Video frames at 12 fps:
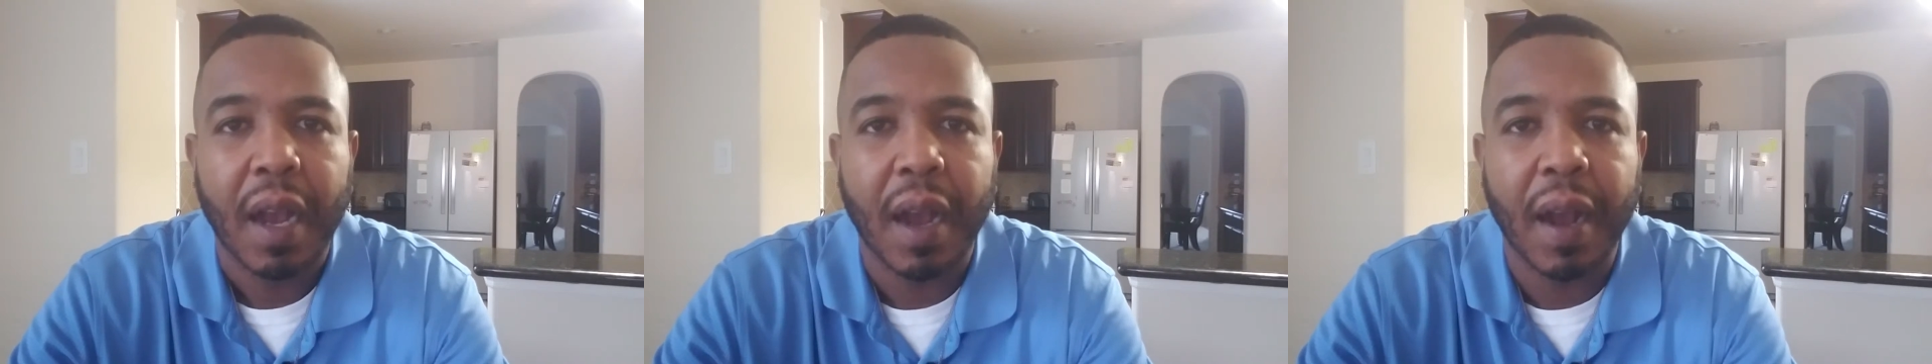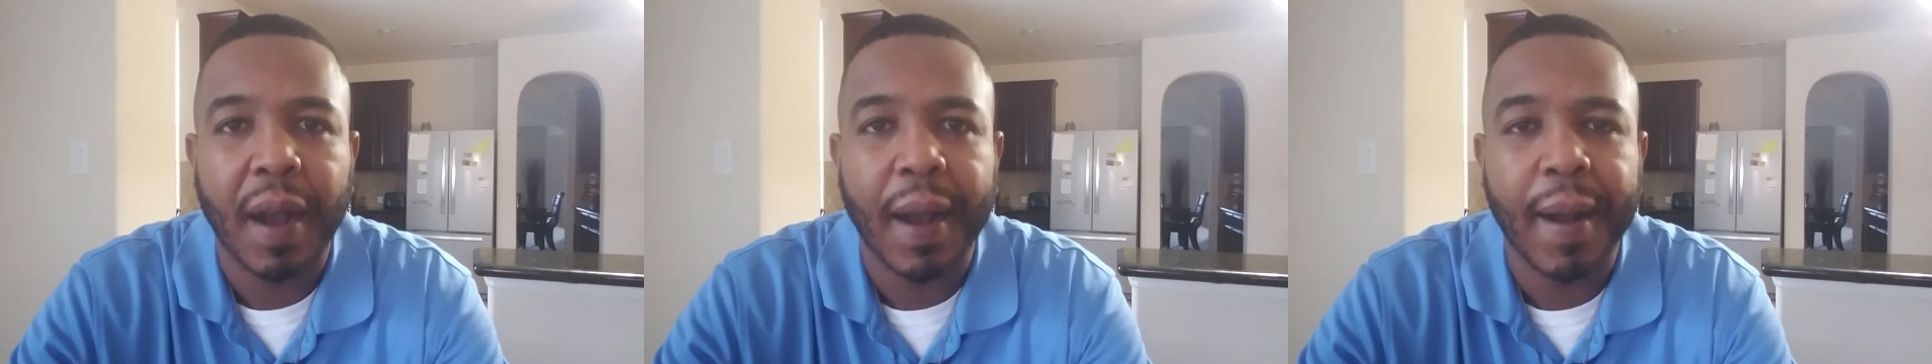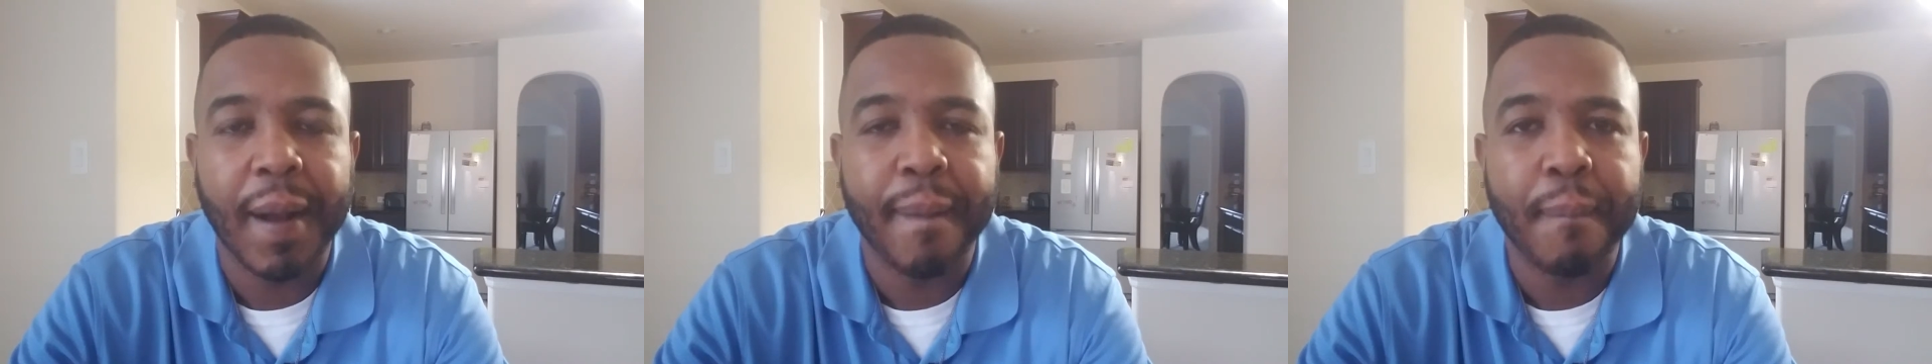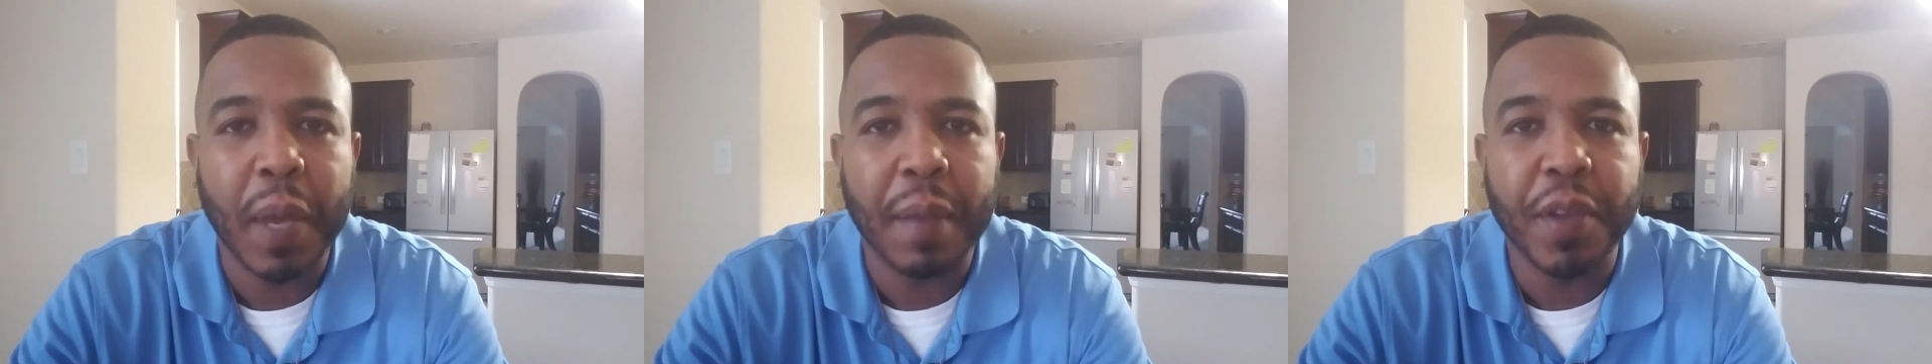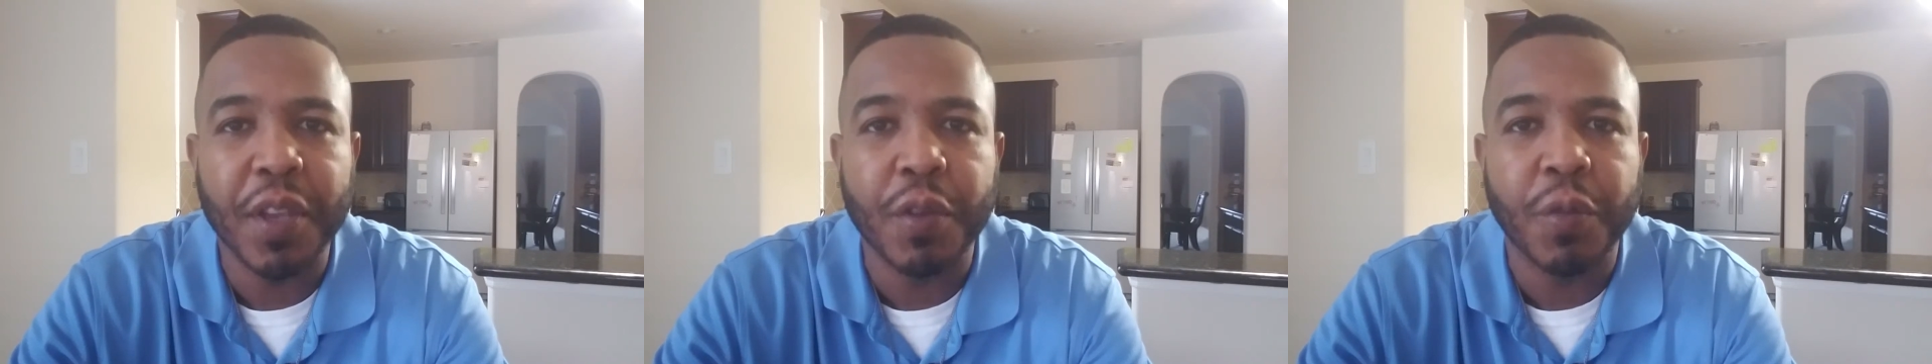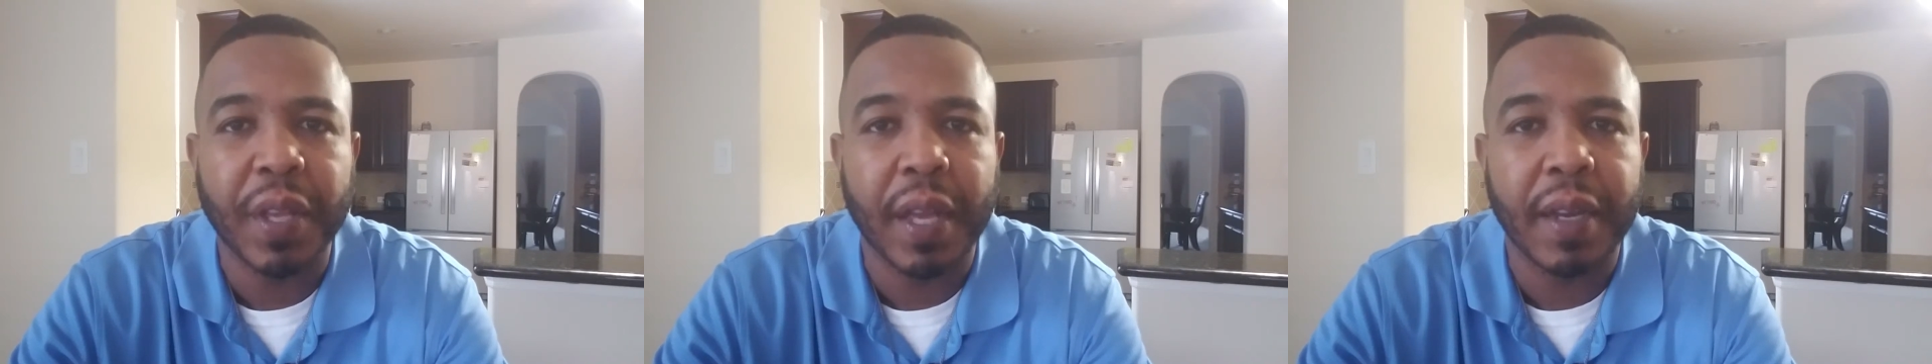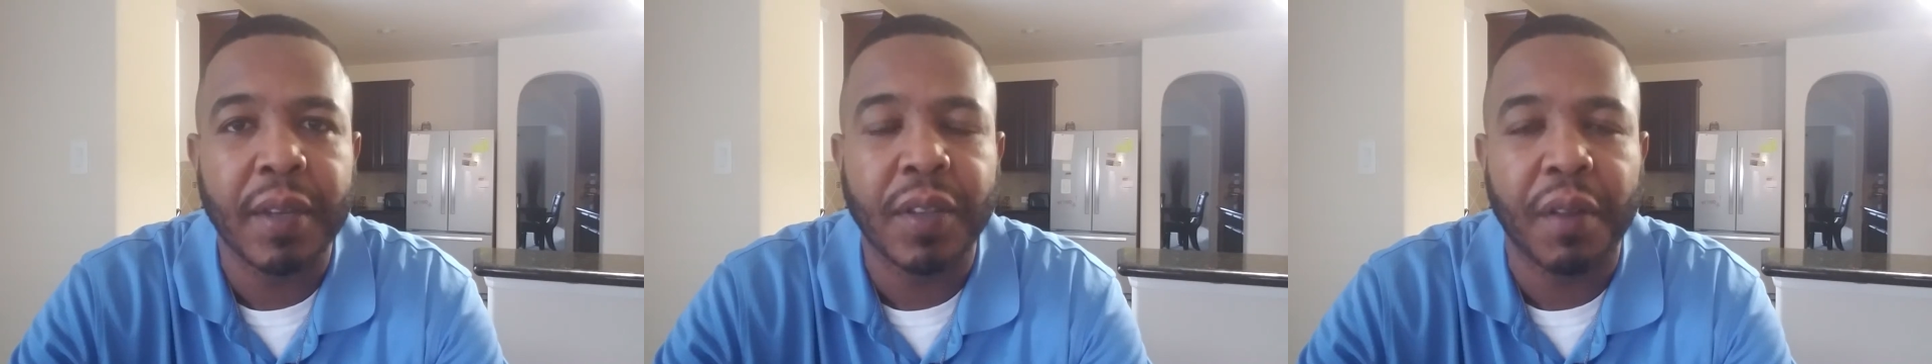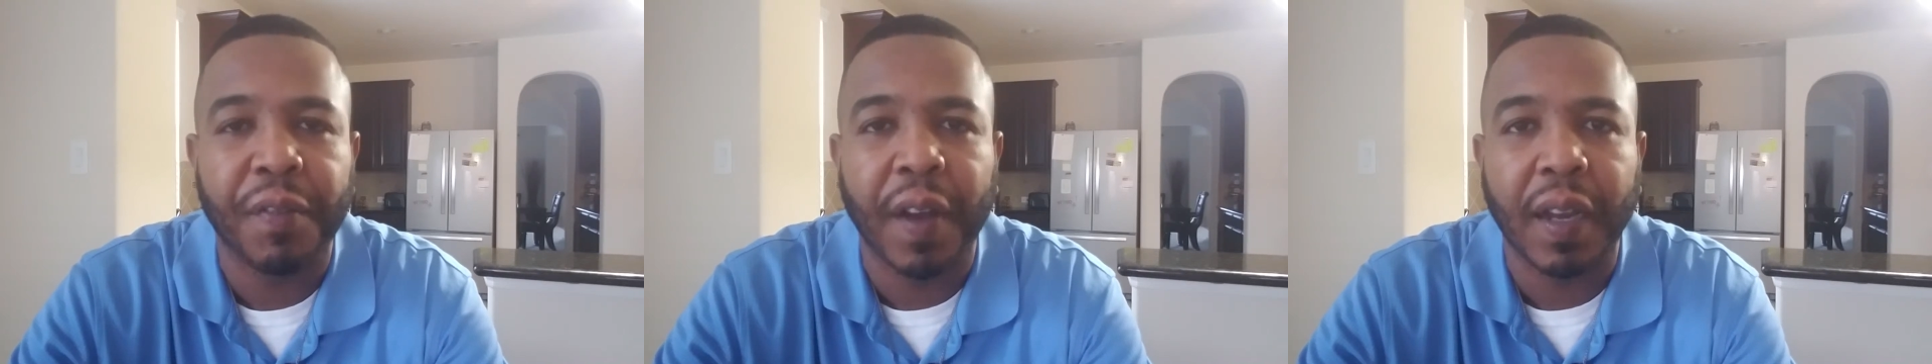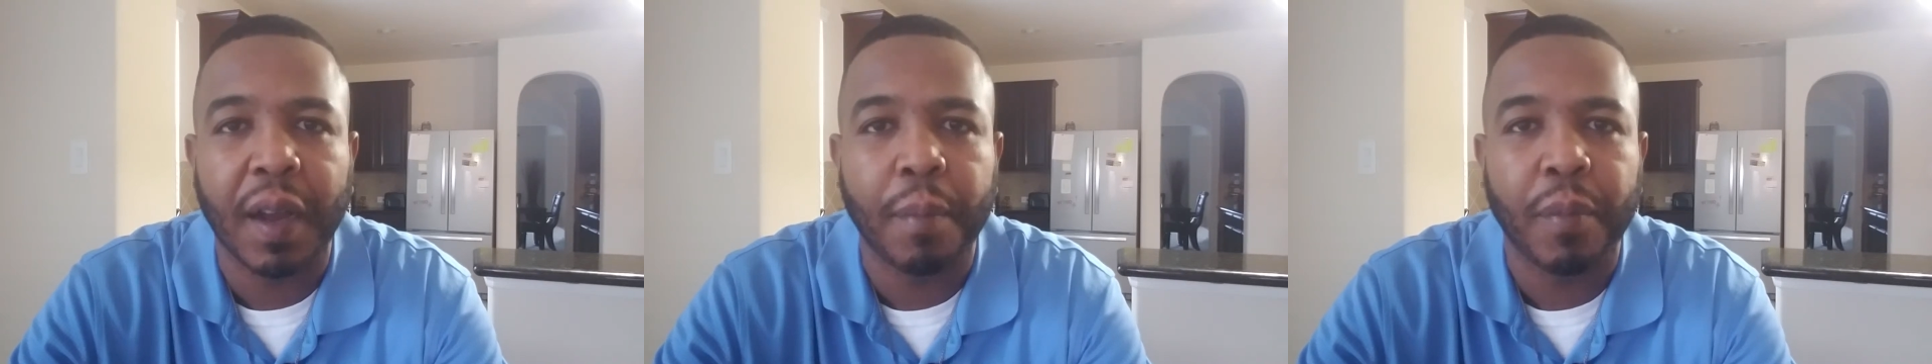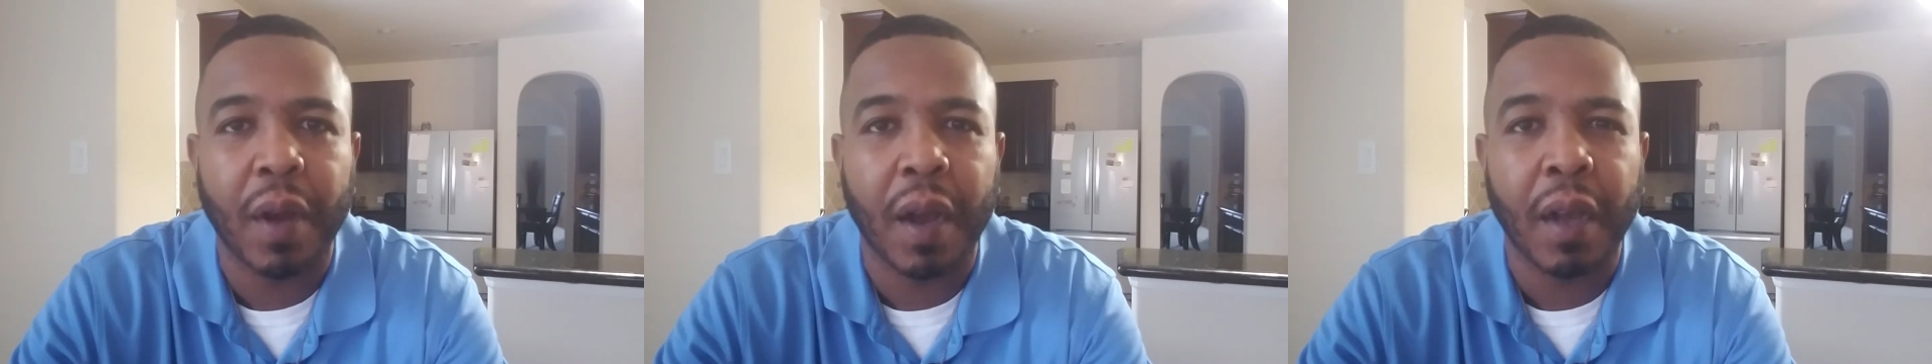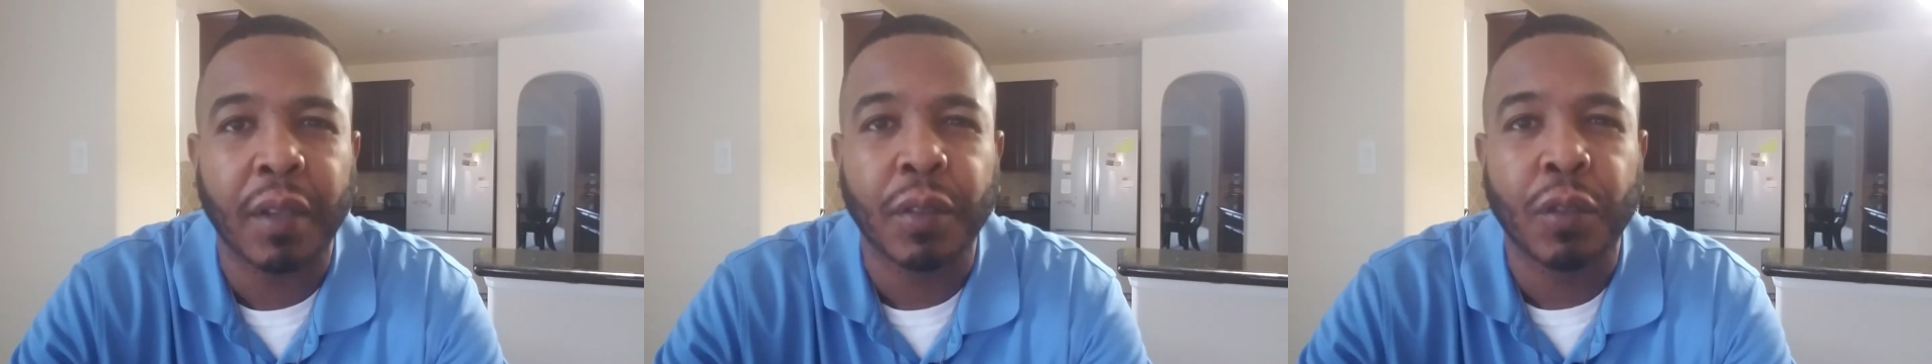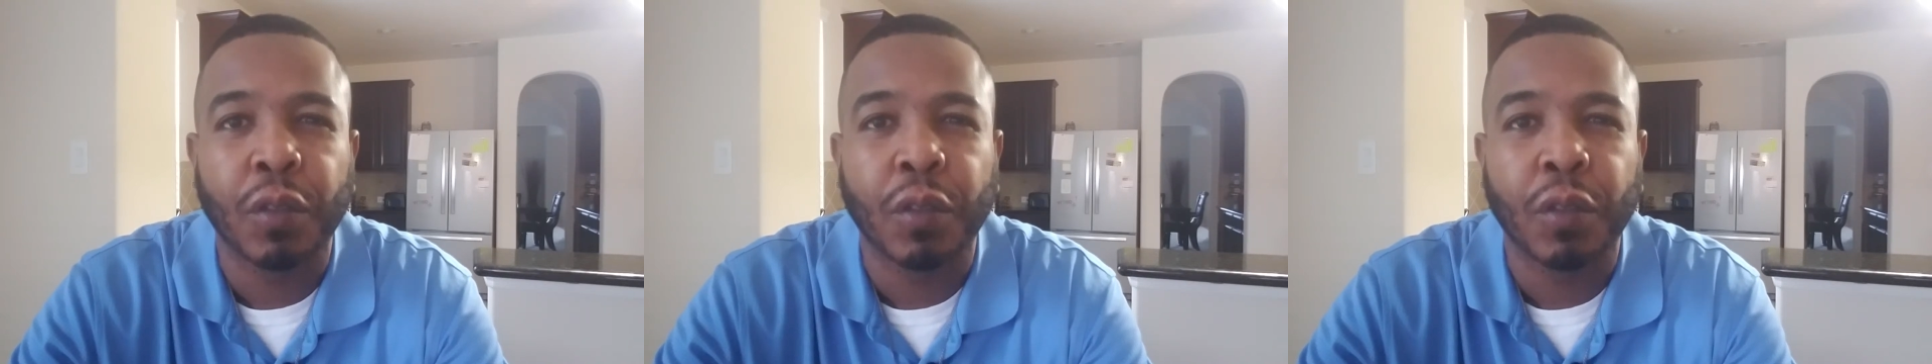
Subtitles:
maybe you can develop a